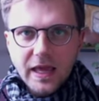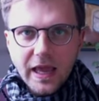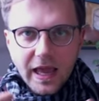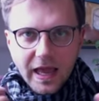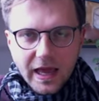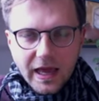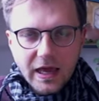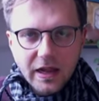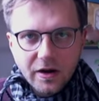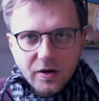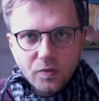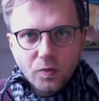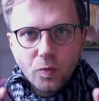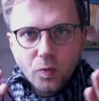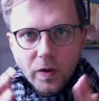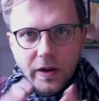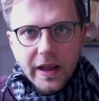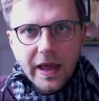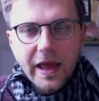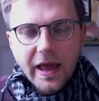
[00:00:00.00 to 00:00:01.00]
and
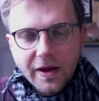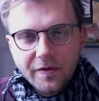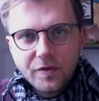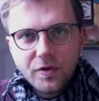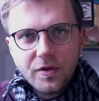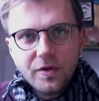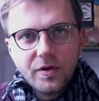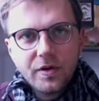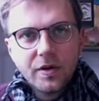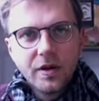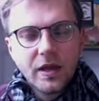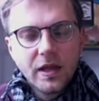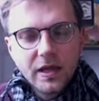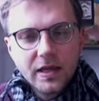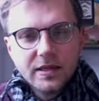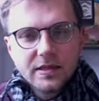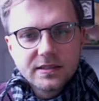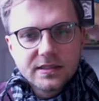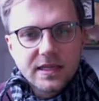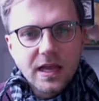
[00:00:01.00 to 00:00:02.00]
whatever
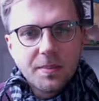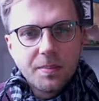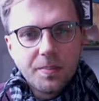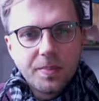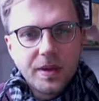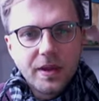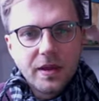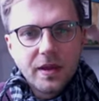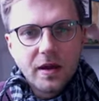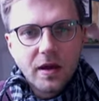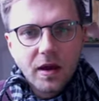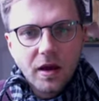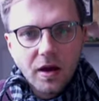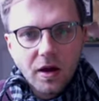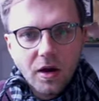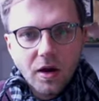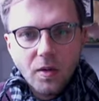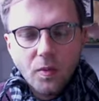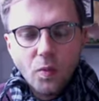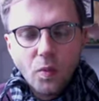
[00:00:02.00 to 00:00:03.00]
Snappy
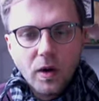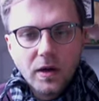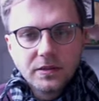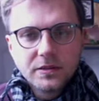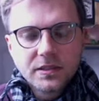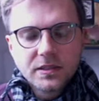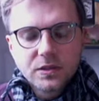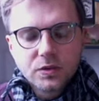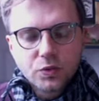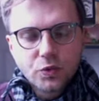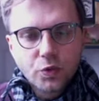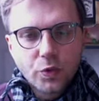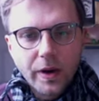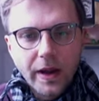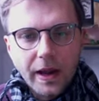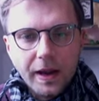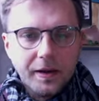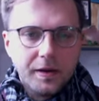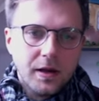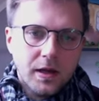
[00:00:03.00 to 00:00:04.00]
wants to
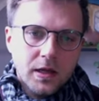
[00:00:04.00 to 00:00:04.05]
create.